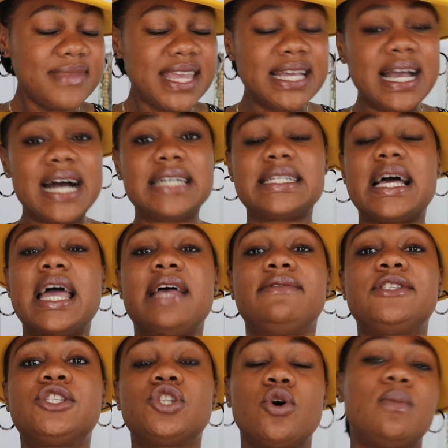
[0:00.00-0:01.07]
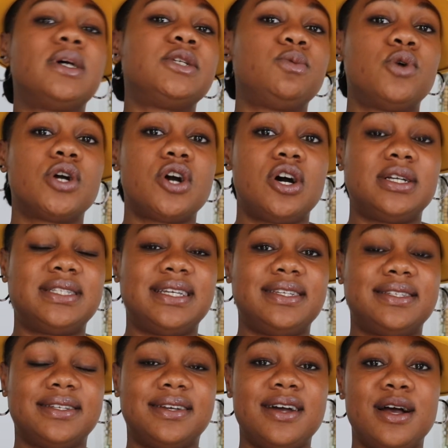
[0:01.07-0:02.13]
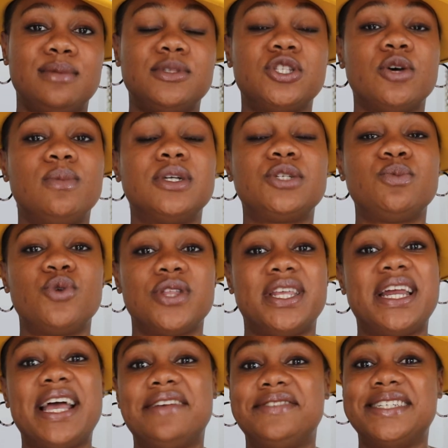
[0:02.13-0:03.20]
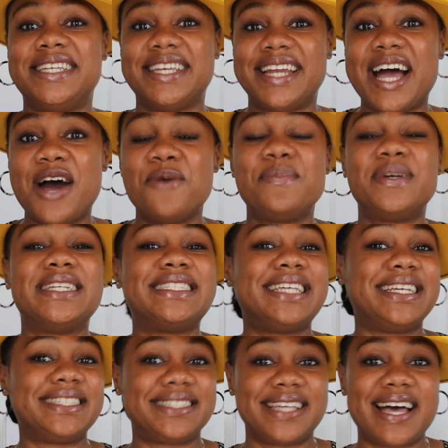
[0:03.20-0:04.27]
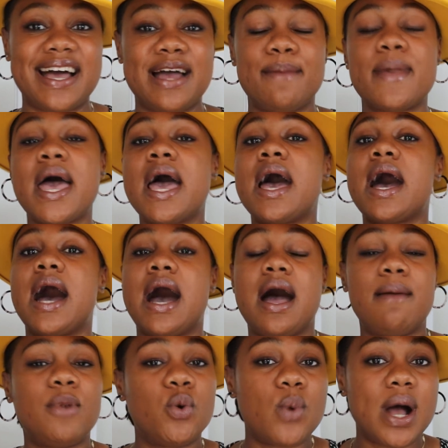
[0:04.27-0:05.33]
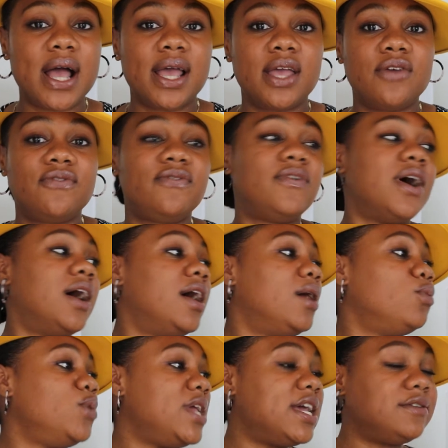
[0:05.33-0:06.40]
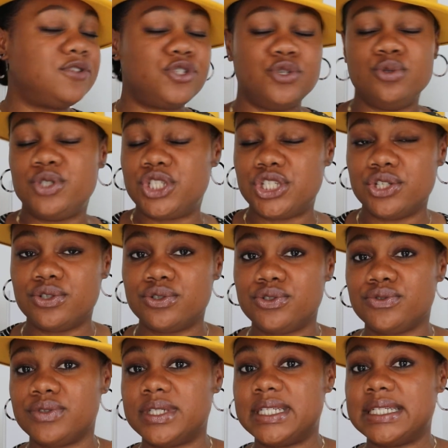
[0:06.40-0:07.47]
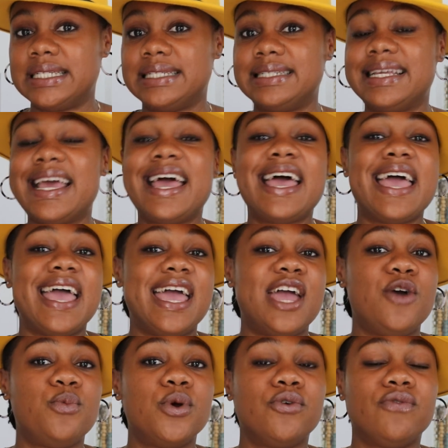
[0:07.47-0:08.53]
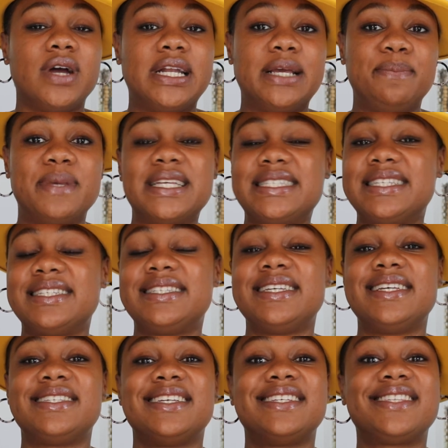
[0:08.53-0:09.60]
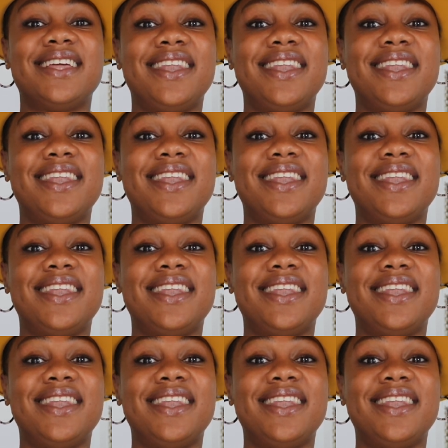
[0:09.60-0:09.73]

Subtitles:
Guys, I have so much more content to come, so much more that I have to get out, but it takes time. I'm a wife. We have 2 children, and we're running businesses. It's a